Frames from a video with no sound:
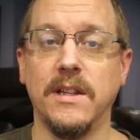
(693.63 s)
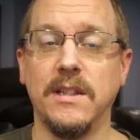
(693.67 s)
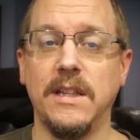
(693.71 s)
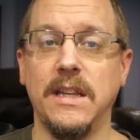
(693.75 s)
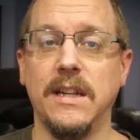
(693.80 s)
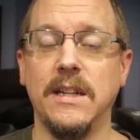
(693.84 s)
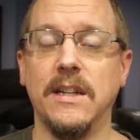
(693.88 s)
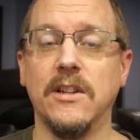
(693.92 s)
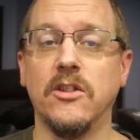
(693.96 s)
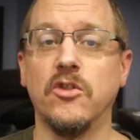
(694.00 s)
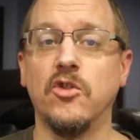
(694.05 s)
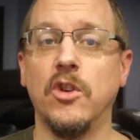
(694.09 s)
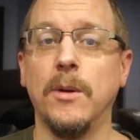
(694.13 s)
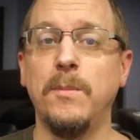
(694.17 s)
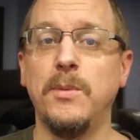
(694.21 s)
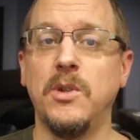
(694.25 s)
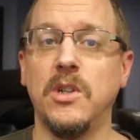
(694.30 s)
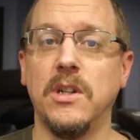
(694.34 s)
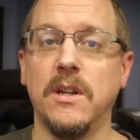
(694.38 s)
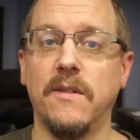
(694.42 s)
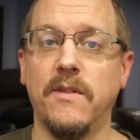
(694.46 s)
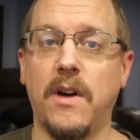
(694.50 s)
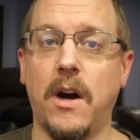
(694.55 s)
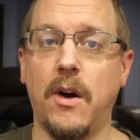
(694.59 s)
to see a
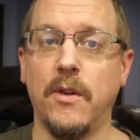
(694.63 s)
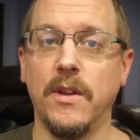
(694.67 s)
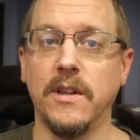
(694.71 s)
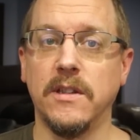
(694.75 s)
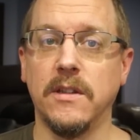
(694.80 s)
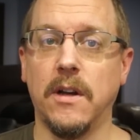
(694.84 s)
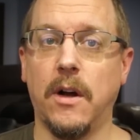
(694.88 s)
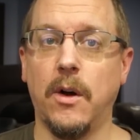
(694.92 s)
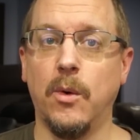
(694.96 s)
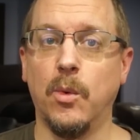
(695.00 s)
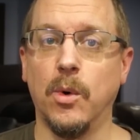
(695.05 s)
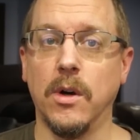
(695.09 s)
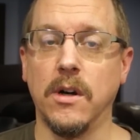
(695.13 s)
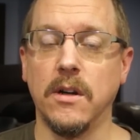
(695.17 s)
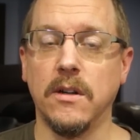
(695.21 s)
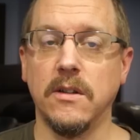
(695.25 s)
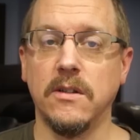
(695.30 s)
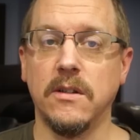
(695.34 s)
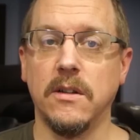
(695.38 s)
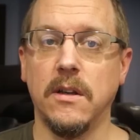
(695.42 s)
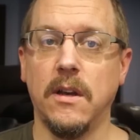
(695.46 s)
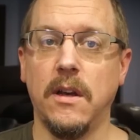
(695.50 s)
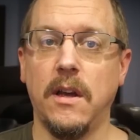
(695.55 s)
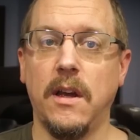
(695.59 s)
description of how this all
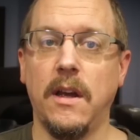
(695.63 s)
works,